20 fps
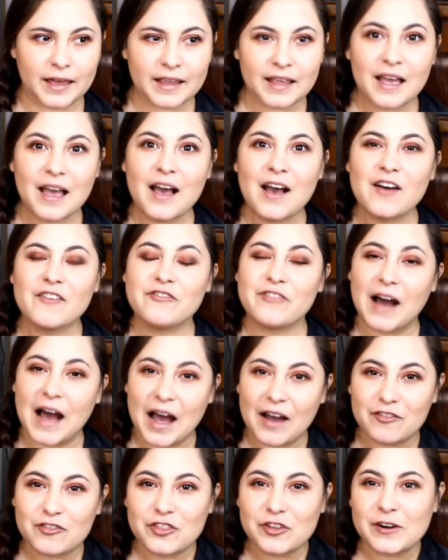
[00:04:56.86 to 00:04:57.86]
to
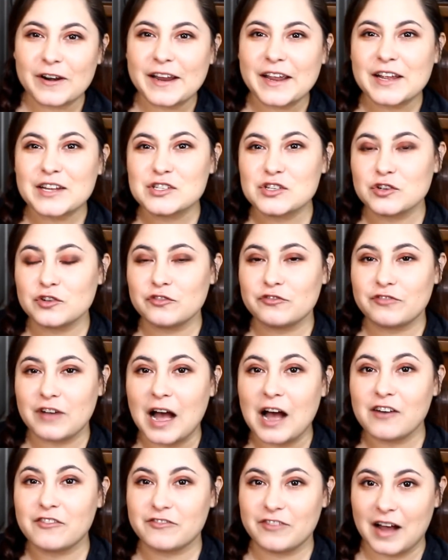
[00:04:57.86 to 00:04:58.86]

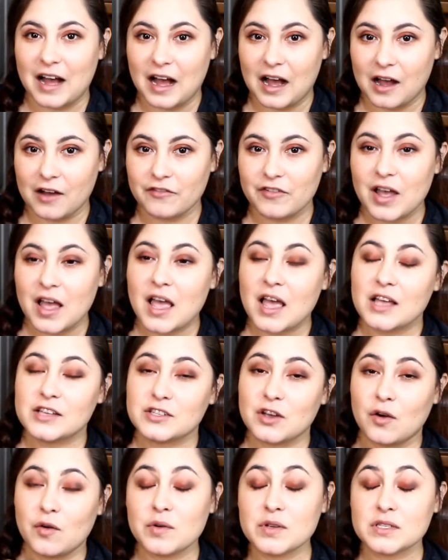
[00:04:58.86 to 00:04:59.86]
5'5".
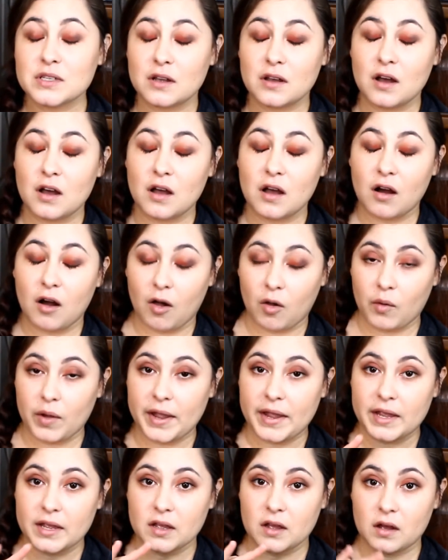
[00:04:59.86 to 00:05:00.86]
So it was all the
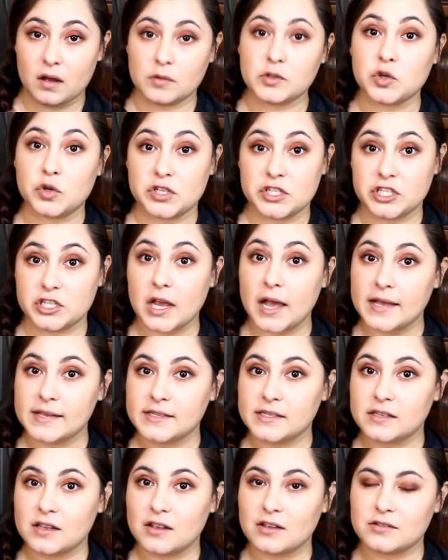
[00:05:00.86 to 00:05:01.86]
way up to his
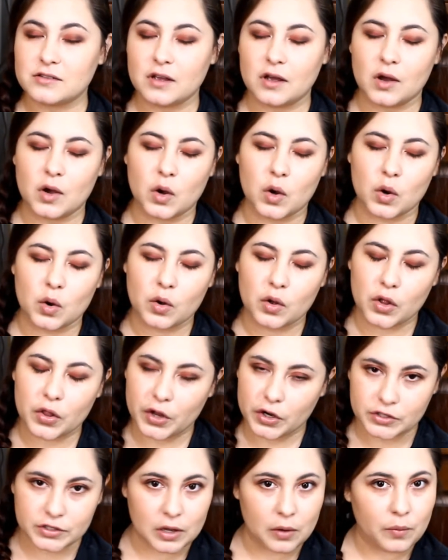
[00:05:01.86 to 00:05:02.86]
chest. So
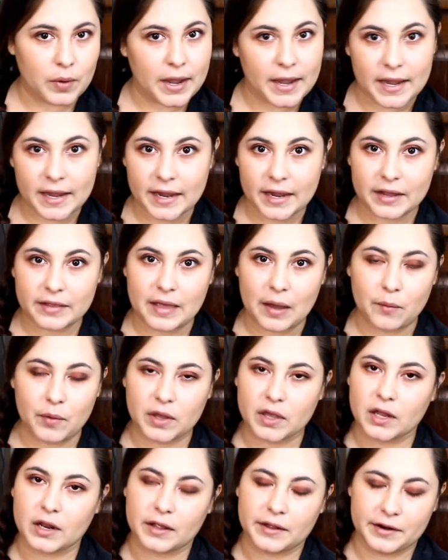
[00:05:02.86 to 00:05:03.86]
there's no way that we
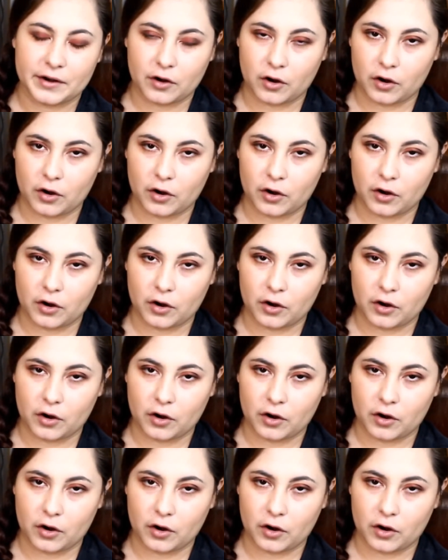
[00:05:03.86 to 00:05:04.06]
could get in